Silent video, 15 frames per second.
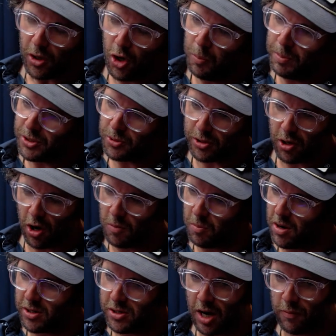open source
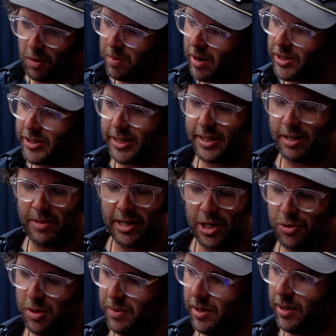hardware and software project, and we
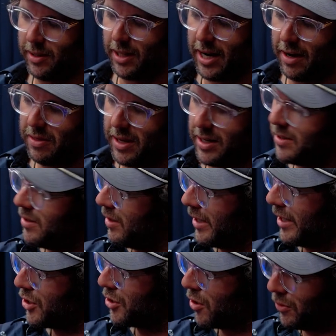contributed a lot of things to the
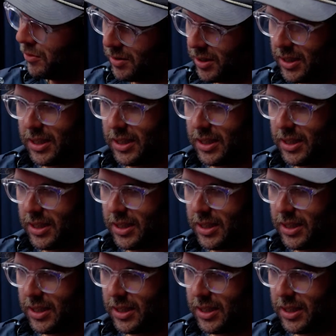Linux kernel.